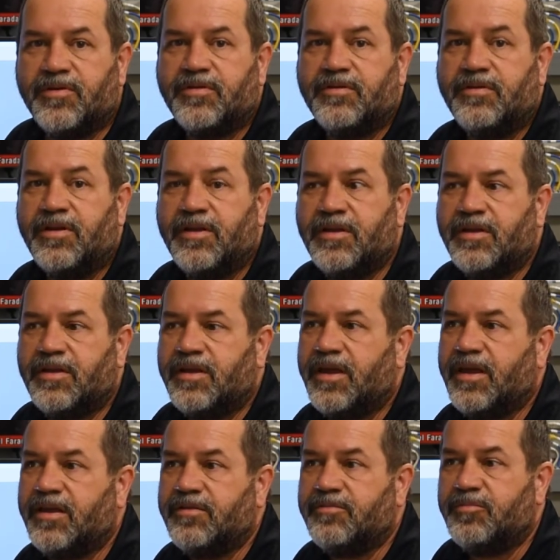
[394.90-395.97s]
and,
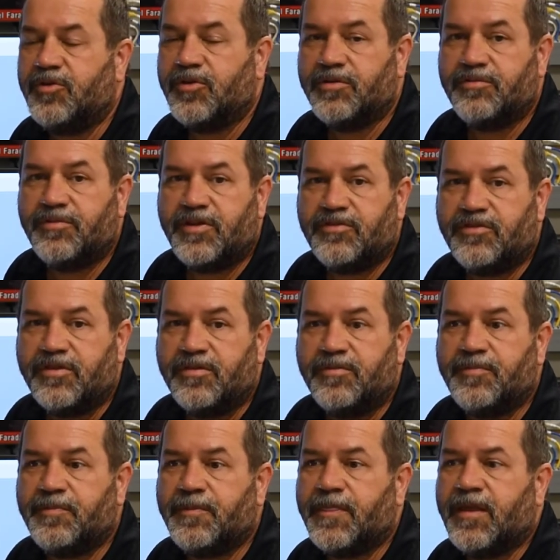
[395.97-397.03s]
and more efficient.
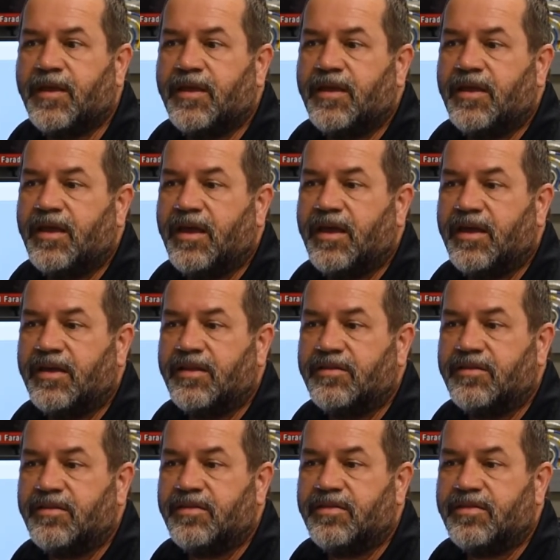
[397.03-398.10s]

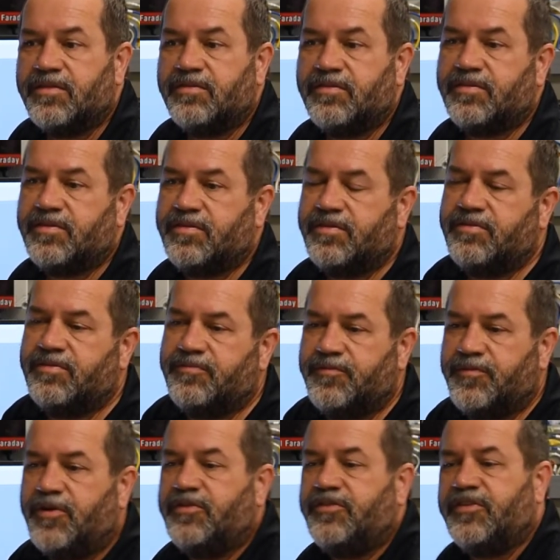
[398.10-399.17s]
And
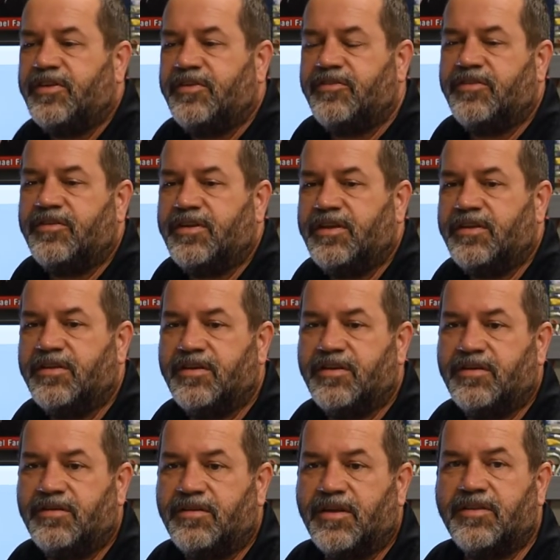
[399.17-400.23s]
first is you need
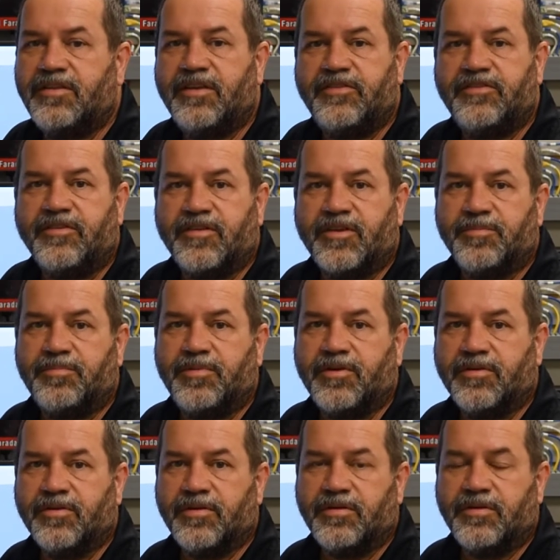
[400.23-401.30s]
a, a decent
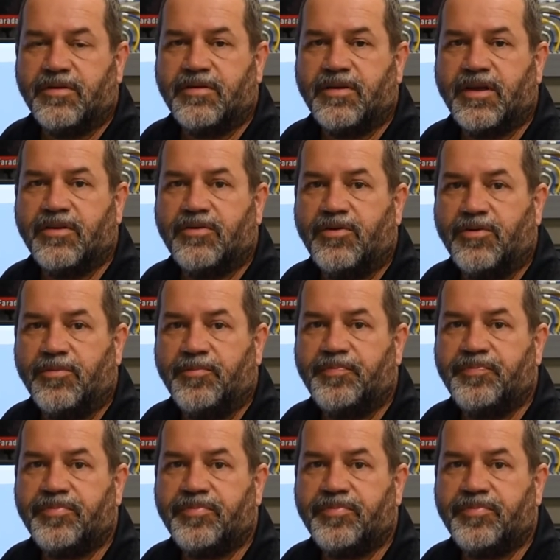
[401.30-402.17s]
computer at home.